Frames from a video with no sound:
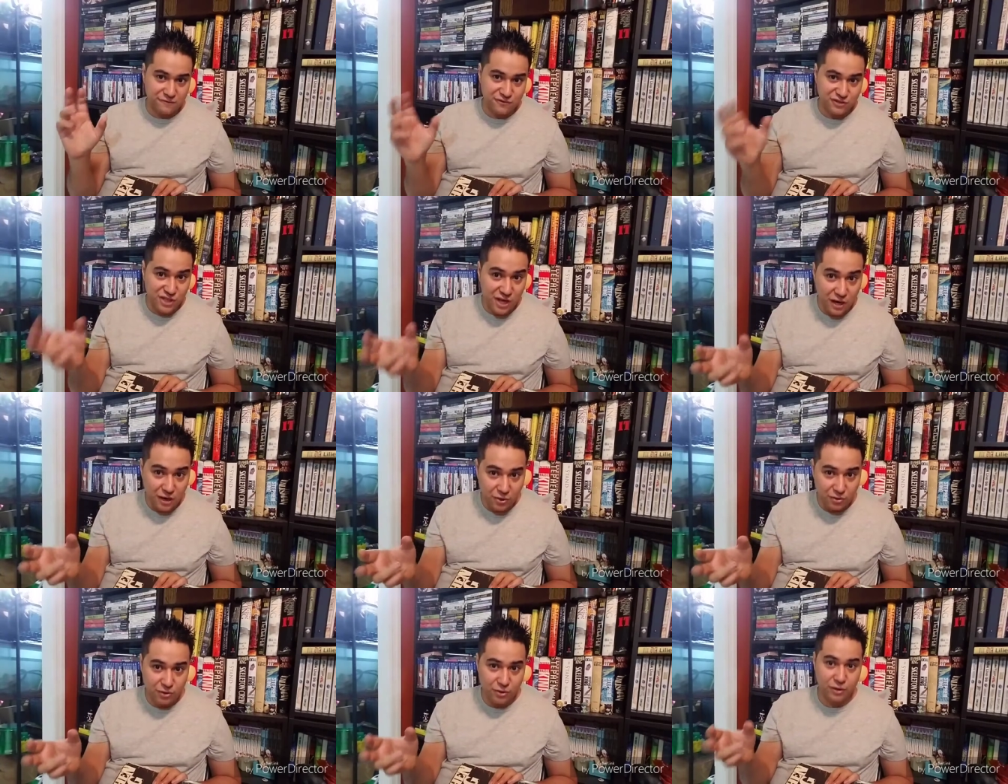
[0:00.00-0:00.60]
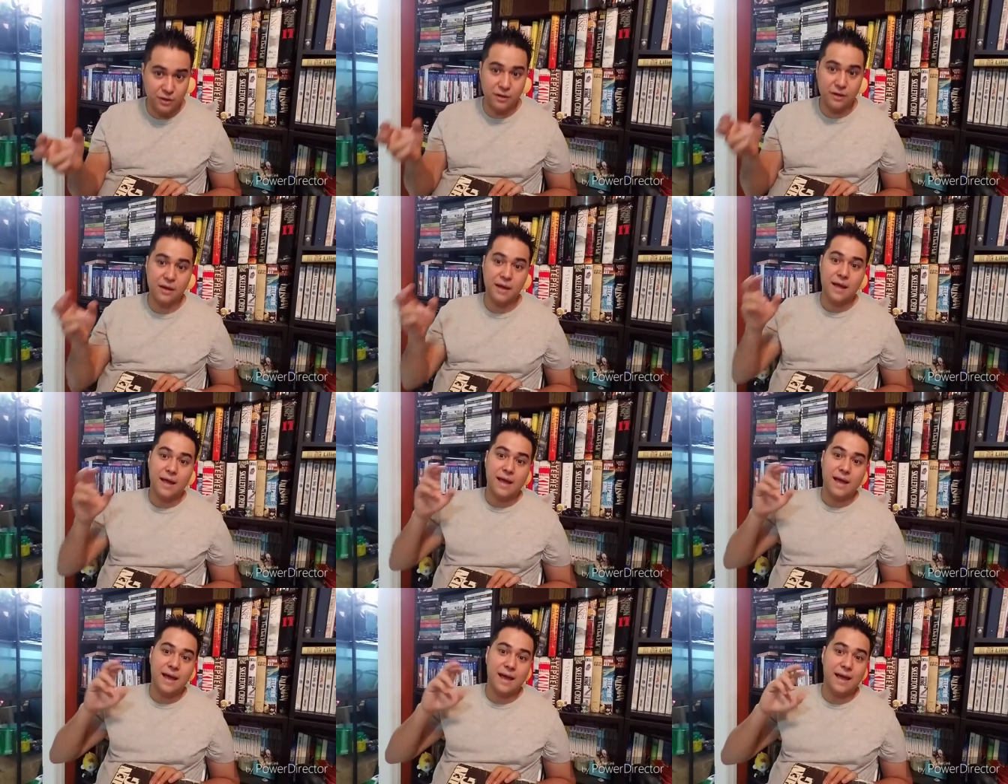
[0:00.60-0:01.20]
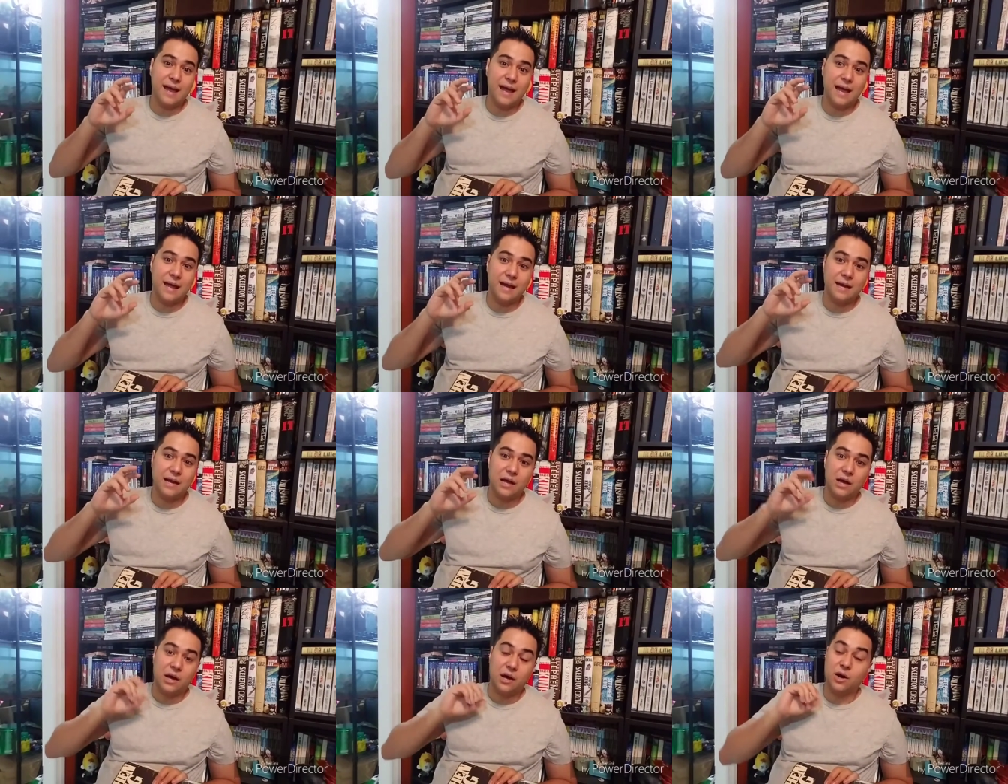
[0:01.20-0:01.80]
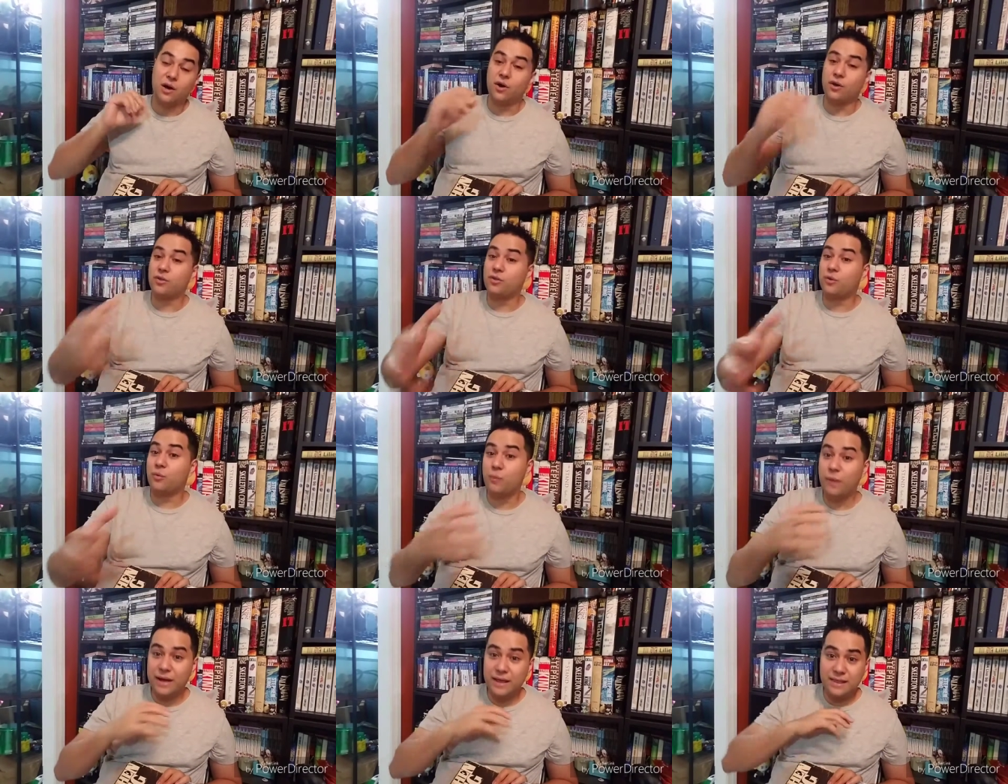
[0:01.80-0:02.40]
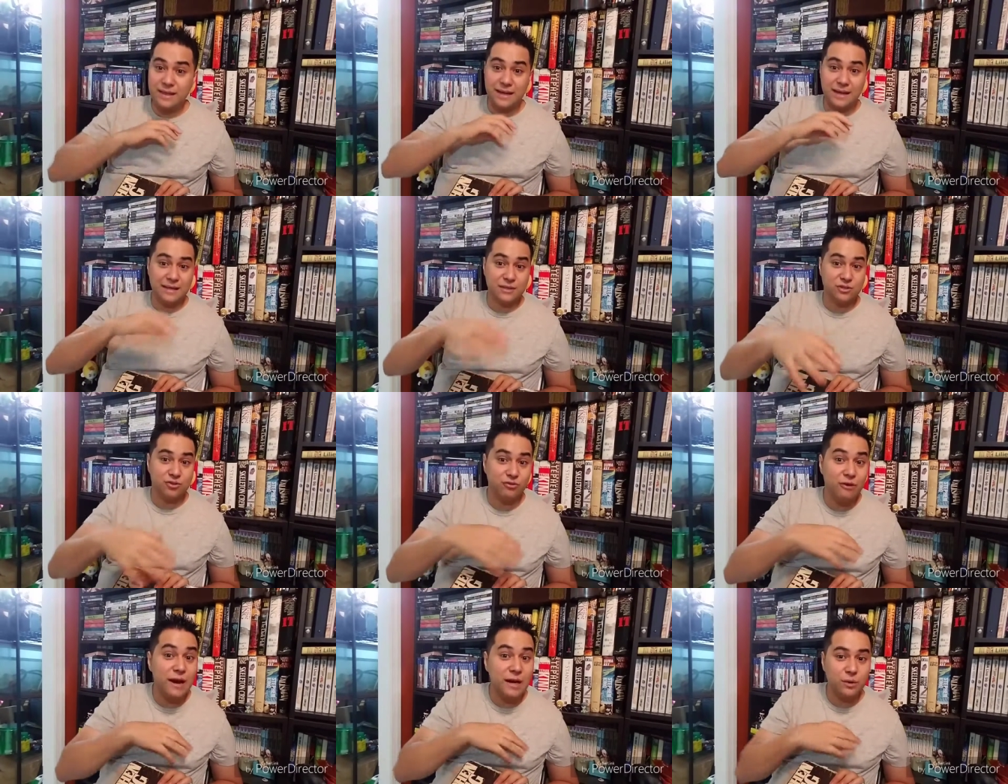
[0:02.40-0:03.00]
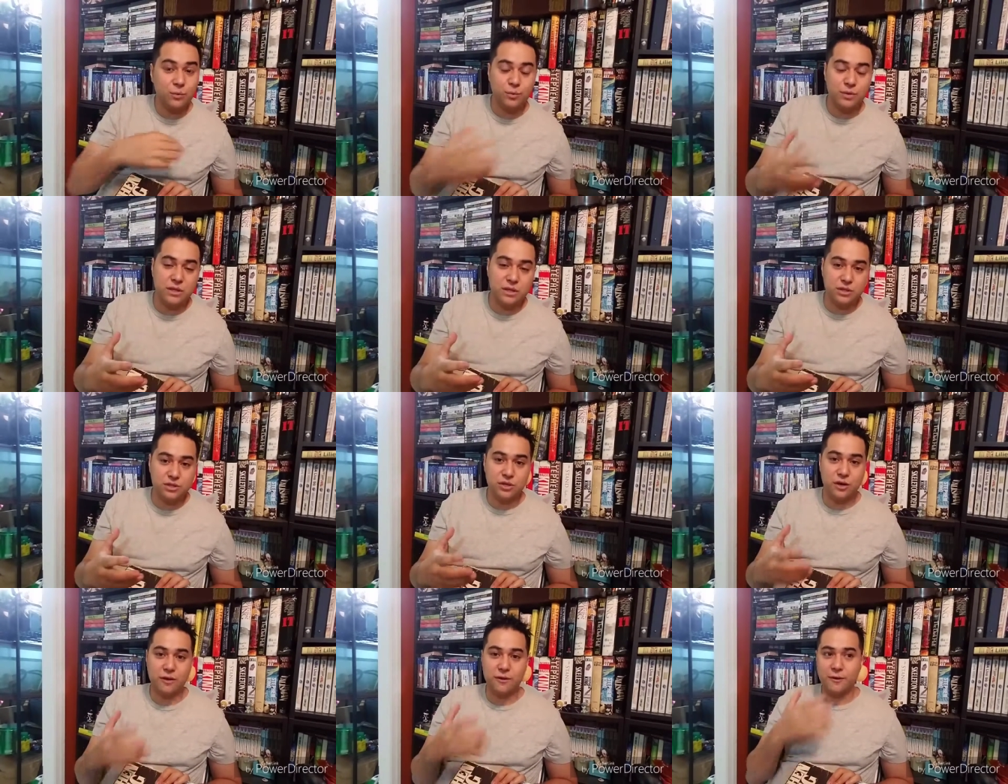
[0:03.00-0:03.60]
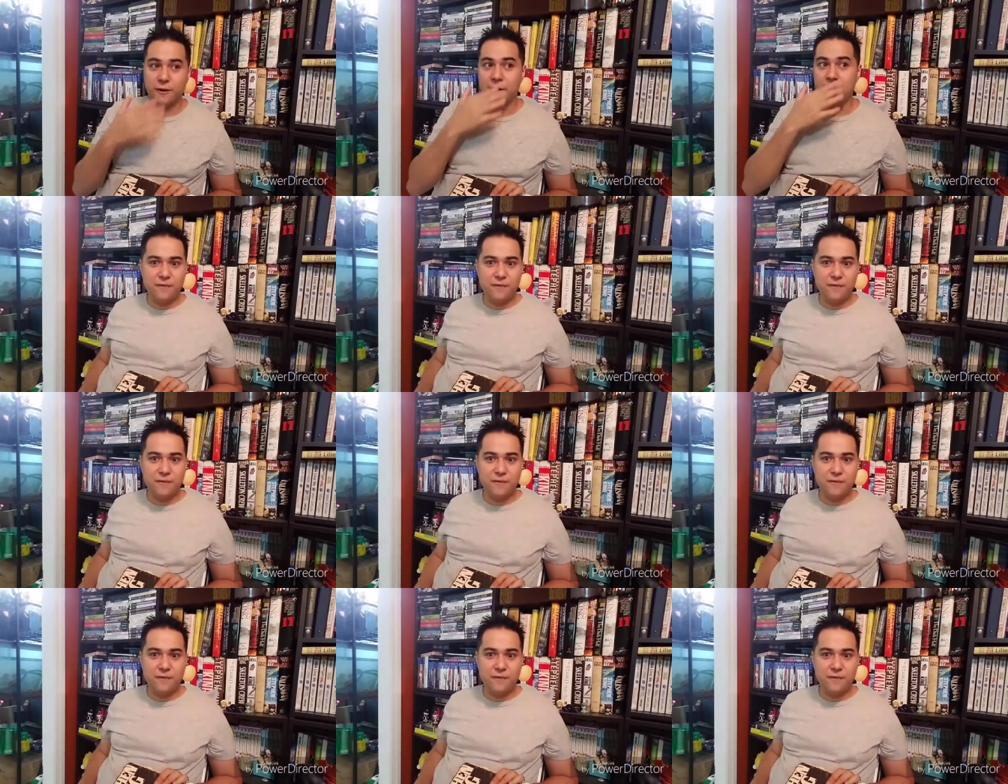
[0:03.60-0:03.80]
of childhood and uh, the way they interact with each other.